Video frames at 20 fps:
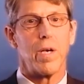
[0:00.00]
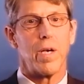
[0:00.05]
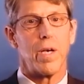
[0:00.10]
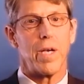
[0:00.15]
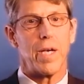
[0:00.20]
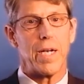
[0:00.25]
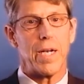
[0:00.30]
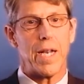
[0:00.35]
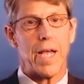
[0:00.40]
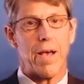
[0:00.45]

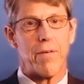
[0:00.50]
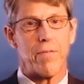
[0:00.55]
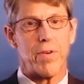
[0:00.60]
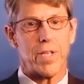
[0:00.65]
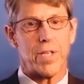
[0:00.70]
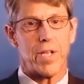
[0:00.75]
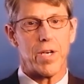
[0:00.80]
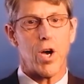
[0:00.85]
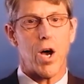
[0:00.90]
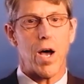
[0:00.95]
and having
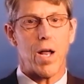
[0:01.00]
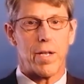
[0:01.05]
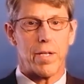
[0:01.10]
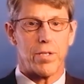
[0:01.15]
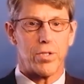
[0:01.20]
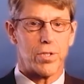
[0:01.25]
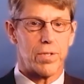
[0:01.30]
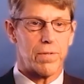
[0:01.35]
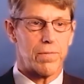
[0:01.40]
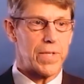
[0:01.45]
the
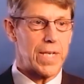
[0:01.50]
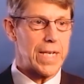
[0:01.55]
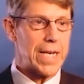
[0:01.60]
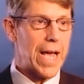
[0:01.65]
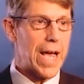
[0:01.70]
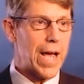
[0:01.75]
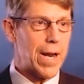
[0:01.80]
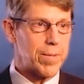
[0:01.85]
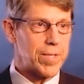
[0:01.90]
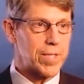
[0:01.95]
knowledge of the
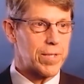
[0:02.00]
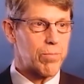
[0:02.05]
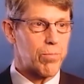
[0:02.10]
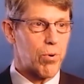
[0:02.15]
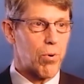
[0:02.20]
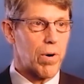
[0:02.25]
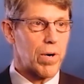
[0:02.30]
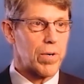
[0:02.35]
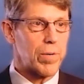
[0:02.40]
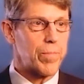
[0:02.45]
anatomy is
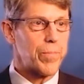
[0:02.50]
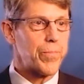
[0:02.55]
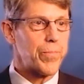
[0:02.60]
important.